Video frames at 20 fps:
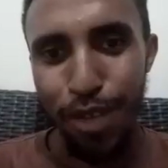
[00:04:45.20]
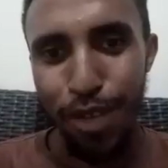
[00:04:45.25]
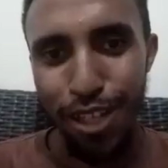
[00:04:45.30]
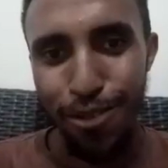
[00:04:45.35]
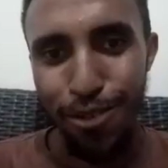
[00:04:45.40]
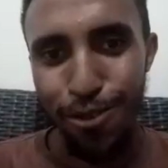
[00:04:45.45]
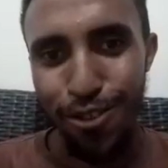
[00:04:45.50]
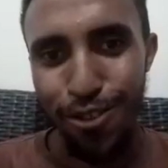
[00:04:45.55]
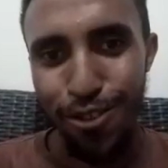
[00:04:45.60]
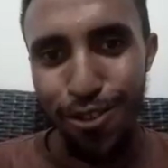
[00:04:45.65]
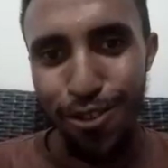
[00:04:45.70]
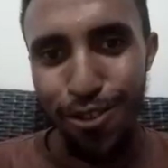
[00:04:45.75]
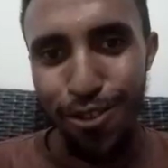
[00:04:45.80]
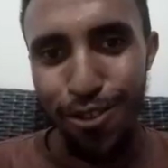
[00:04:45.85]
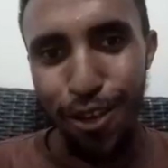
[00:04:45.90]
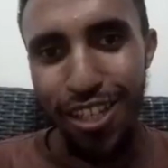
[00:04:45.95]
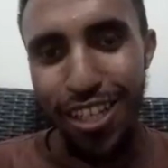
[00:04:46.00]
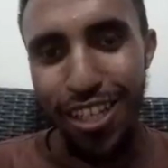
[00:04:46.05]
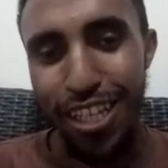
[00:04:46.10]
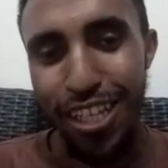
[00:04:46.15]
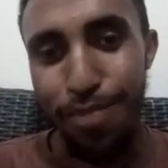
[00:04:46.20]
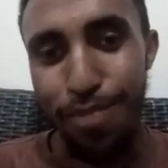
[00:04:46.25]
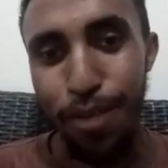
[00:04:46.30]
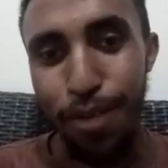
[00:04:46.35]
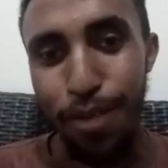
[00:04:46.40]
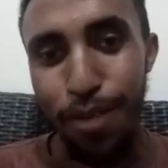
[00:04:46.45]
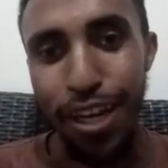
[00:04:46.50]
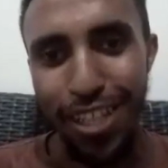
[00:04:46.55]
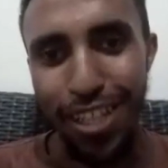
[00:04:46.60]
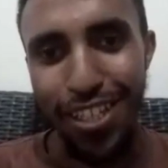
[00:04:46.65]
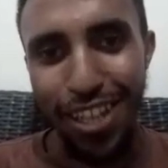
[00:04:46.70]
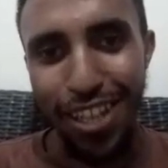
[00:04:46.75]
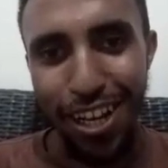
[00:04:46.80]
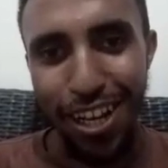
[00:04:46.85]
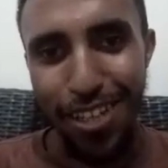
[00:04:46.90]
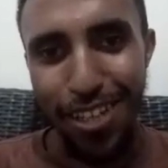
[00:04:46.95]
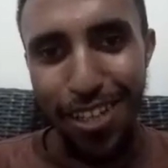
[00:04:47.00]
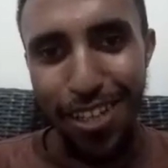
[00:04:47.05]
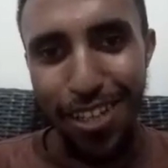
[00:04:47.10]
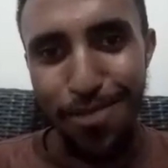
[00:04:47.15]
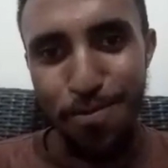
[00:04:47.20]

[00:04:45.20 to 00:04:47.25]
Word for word: so, was located in Nagada Tigray,